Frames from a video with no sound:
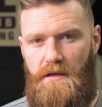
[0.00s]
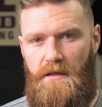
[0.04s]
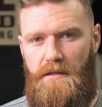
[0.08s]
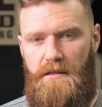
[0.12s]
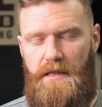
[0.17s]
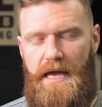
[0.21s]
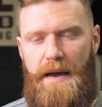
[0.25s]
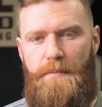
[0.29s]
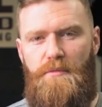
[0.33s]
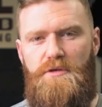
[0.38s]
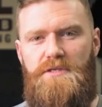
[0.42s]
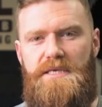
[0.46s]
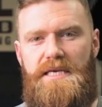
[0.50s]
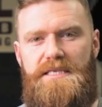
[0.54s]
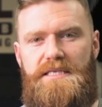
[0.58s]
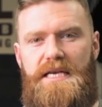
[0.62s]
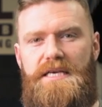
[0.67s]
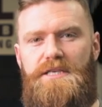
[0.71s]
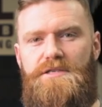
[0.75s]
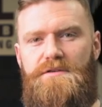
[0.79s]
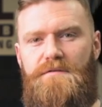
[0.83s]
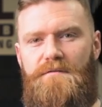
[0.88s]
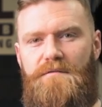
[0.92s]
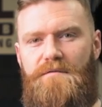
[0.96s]
The
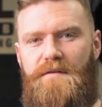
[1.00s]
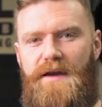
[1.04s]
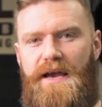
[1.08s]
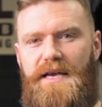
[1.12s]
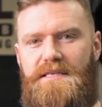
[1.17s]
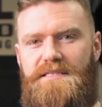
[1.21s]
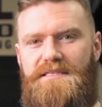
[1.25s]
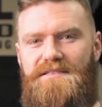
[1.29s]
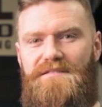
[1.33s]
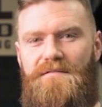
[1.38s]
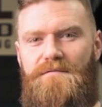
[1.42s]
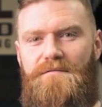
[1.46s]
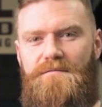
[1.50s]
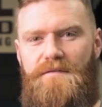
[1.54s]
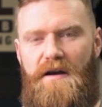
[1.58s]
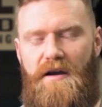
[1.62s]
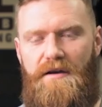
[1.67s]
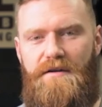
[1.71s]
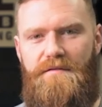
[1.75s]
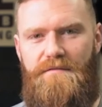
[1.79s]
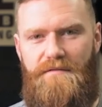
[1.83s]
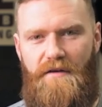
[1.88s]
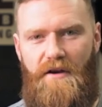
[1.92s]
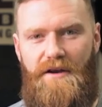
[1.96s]
amortization phase is a
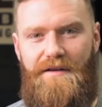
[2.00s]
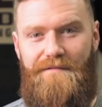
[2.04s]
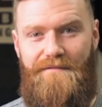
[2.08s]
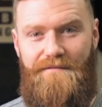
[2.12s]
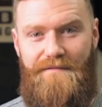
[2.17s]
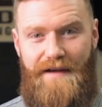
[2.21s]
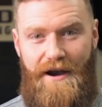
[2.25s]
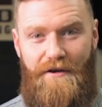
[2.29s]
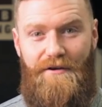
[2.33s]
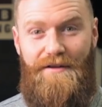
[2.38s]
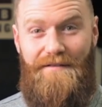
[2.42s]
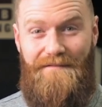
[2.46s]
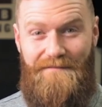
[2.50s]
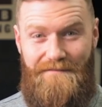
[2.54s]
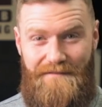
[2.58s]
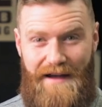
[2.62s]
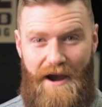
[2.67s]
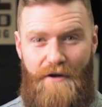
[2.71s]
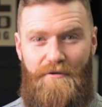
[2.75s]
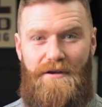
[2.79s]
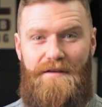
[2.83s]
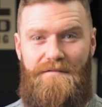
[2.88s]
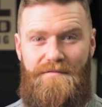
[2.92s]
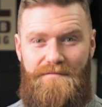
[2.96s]
very, very, very,
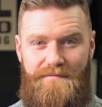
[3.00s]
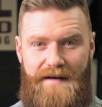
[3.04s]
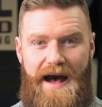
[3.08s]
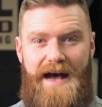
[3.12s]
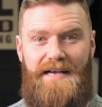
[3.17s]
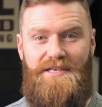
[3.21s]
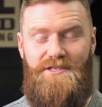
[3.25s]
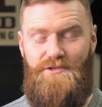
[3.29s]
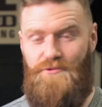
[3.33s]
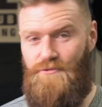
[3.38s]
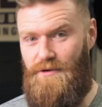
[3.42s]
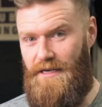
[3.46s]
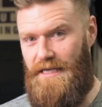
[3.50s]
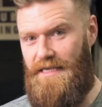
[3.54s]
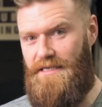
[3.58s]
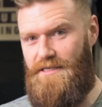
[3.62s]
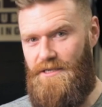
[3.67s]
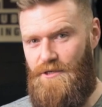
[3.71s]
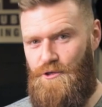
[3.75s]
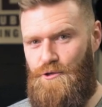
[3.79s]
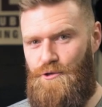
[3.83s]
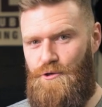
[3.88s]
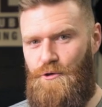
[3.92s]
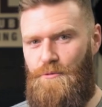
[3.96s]
very fast, or at least
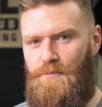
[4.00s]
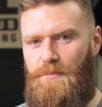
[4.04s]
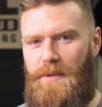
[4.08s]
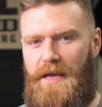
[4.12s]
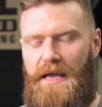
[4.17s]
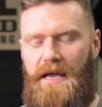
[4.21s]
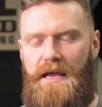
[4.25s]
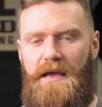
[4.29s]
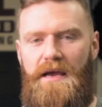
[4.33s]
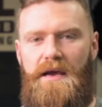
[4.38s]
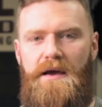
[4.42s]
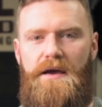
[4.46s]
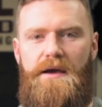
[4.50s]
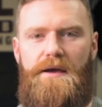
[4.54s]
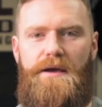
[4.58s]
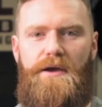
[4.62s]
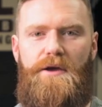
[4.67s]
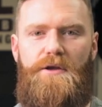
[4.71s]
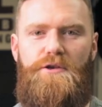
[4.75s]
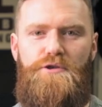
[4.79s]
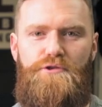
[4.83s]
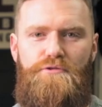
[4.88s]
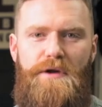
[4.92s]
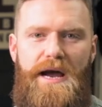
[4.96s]
it should be,
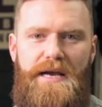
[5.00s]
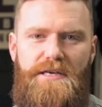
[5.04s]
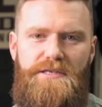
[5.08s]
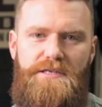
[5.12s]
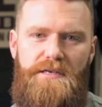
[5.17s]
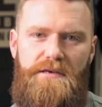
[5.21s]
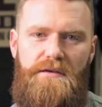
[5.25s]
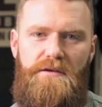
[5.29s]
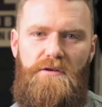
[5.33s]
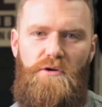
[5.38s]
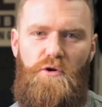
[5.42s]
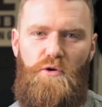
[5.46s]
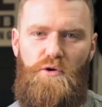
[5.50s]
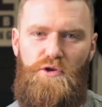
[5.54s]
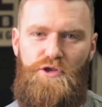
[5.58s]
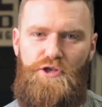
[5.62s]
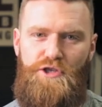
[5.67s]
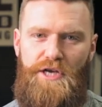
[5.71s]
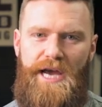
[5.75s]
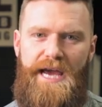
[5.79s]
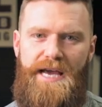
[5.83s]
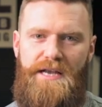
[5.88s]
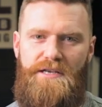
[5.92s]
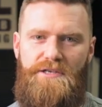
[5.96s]
contraction or
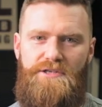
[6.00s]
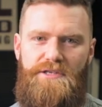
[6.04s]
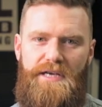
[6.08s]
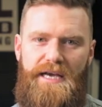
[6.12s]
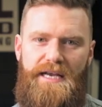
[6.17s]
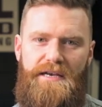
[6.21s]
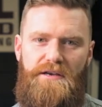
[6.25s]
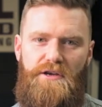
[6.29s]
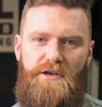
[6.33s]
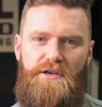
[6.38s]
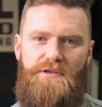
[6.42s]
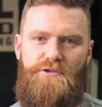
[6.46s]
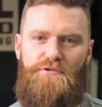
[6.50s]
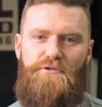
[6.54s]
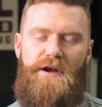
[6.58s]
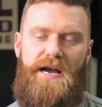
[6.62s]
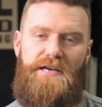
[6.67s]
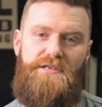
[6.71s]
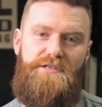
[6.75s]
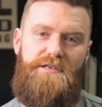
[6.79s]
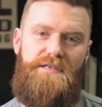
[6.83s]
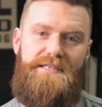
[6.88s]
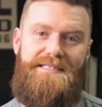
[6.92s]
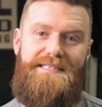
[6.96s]
change in
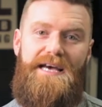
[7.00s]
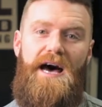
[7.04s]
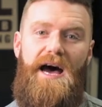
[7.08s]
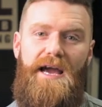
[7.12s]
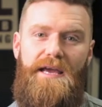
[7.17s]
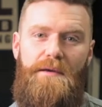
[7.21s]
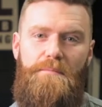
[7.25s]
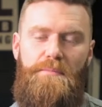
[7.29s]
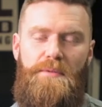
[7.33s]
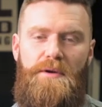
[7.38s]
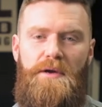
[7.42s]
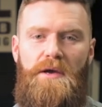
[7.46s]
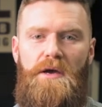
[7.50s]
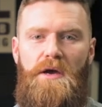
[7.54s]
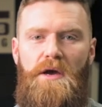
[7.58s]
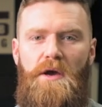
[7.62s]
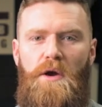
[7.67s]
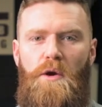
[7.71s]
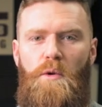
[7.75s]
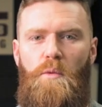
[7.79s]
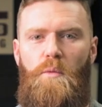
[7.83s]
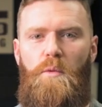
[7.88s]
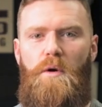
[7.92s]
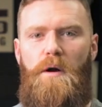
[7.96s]
contraction type,
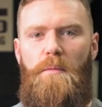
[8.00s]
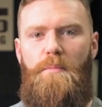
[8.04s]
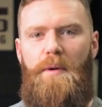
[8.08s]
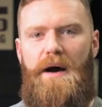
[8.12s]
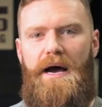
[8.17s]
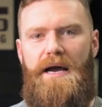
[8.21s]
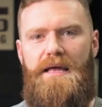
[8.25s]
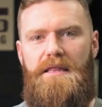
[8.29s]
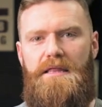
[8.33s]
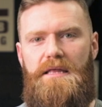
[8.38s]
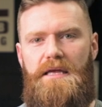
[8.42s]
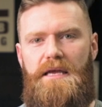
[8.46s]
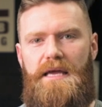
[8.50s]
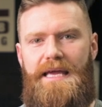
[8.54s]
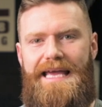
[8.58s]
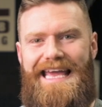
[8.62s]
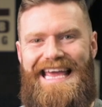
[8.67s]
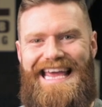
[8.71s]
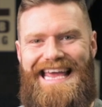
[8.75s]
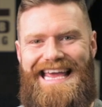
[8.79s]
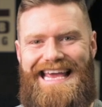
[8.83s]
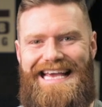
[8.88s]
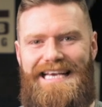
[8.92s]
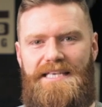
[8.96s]
whereby the
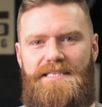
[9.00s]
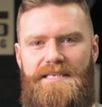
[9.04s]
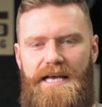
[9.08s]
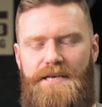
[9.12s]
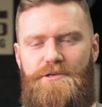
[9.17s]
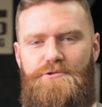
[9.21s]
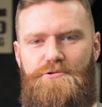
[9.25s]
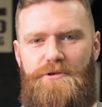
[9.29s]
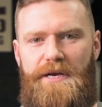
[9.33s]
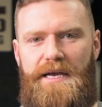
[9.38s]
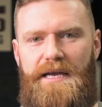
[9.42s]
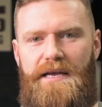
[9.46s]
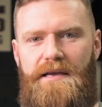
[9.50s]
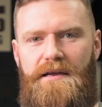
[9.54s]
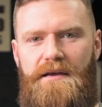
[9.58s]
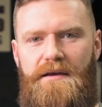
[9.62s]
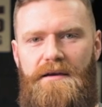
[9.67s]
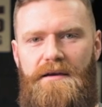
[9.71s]
eccentric